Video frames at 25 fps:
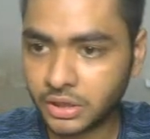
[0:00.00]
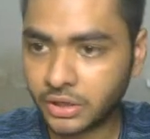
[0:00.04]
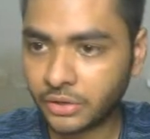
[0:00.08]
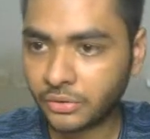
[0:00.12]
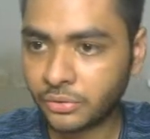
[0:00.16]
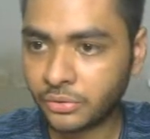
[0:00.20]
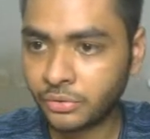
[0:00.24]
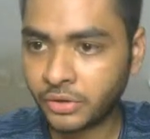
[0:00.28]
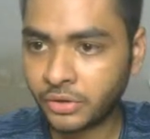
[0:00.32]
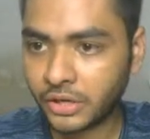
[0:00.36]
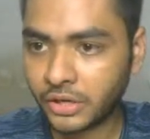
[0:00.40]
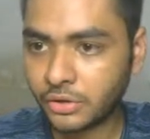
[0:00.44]

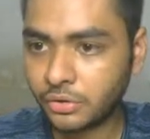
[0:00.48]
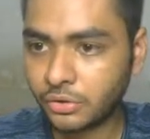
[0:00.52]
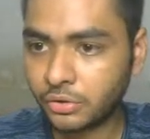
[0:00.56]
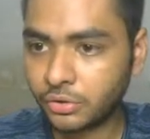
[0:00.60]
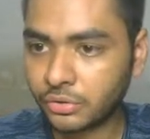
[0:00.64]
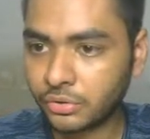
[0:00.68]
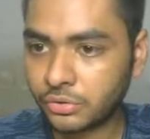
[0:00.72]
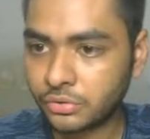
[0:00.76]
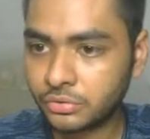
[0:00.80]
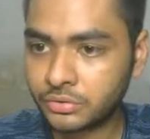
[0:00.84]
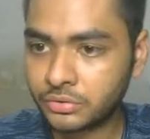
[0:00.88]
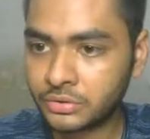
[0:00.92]
You can go
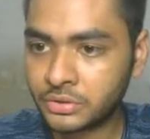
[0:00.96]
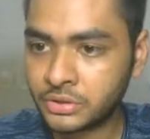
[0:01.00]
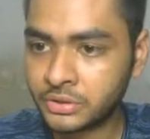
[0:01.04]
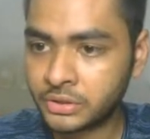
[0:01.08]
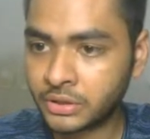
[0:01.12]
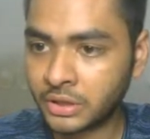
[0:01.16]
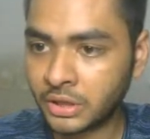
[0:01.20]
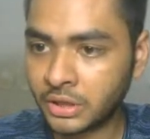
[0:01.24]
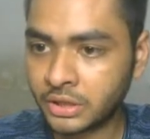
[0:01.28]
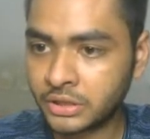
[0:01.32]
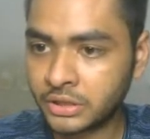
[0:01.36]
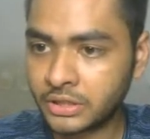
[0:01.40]
through
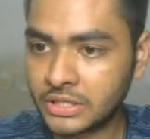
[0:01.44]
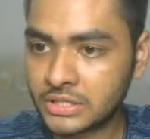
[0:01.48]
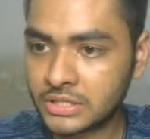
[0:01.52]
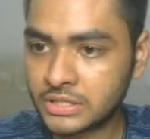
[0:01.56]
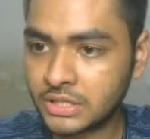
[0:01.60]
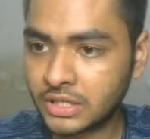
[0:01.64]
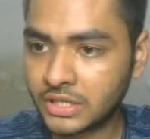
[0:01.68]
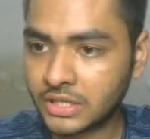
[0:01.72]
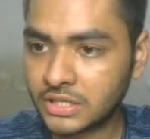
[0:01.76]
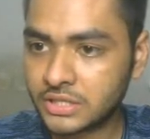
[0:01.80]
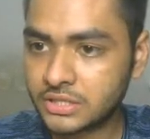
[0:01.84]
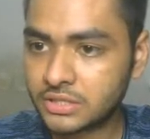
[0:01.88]
these
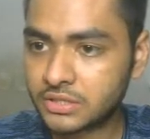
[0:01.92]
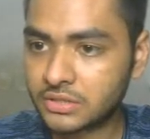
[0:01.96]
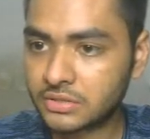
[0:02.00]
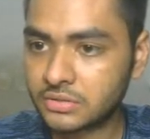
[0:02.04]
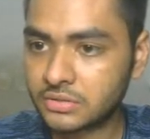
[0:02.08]
links